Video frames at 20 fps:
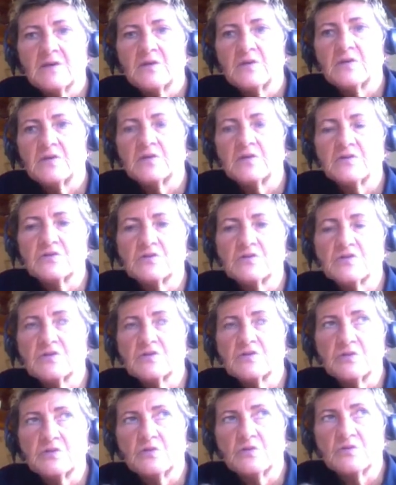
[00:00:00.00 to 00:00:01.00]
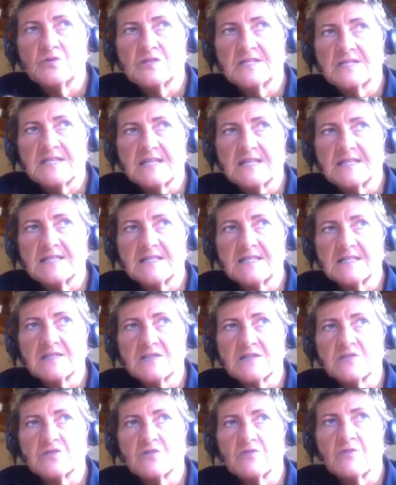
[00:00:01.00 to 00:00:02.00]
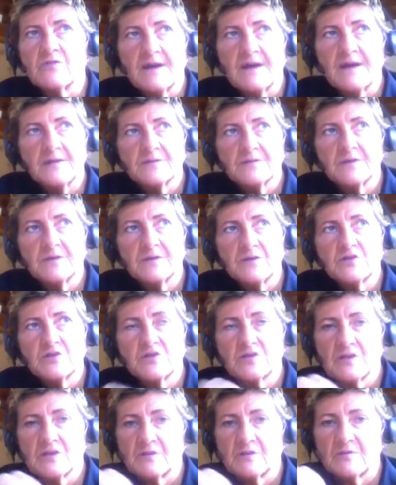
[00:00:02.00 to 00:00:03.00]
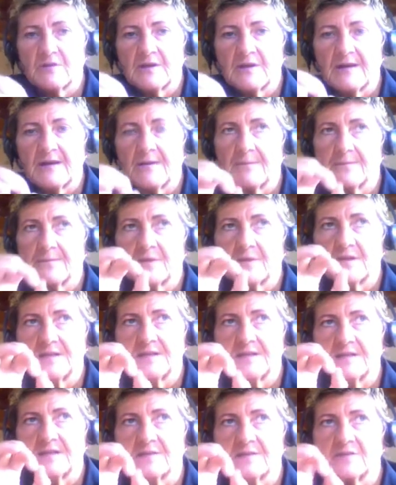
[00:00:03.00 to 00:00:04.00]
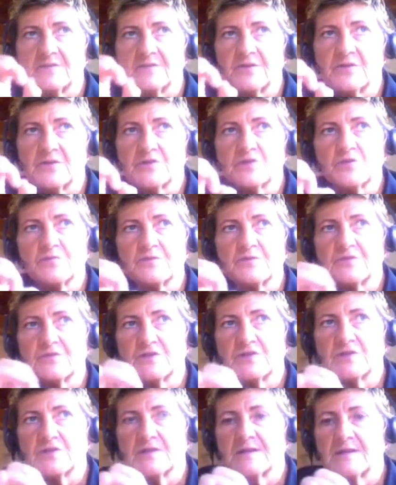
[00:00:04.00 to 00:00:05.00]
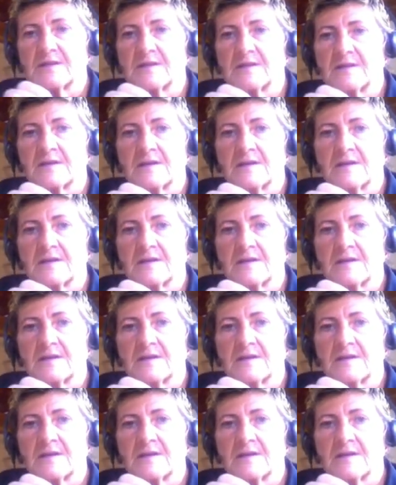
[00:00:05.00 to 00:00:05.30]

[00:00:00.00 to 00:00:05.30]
You can just use techniques to surround or just needle very superficially